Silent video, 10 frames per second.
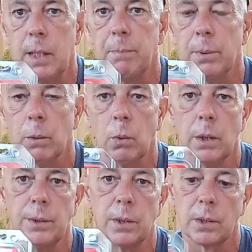deep in the
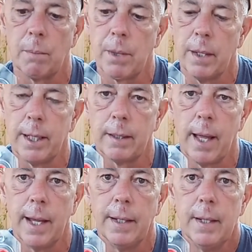woods or something like
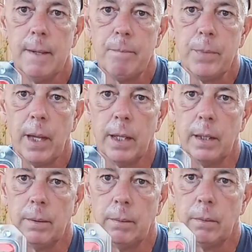that,
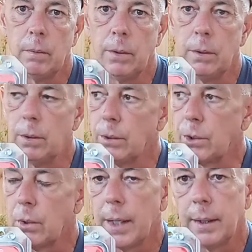and you're
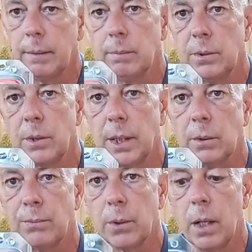trying to
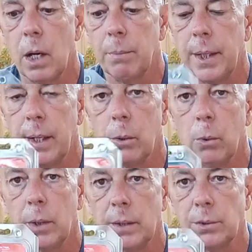signal for help, an air
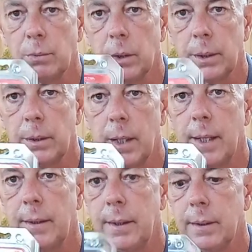horn is a really good
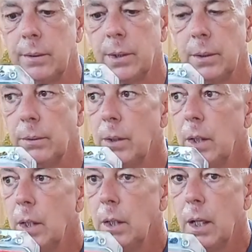idea too.
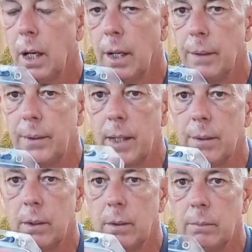Uh, the
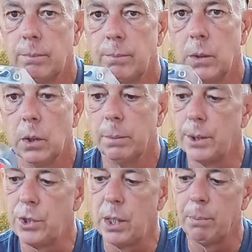other little
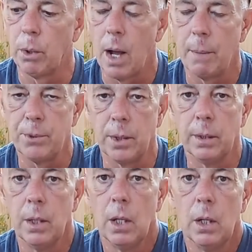bit cheaper
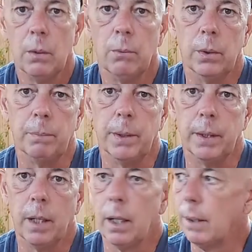option would
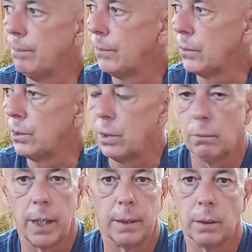be uh, just a
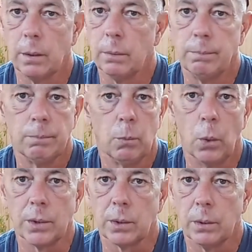regular
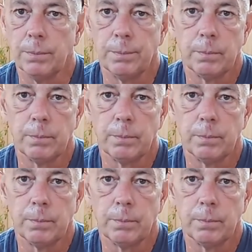whistle,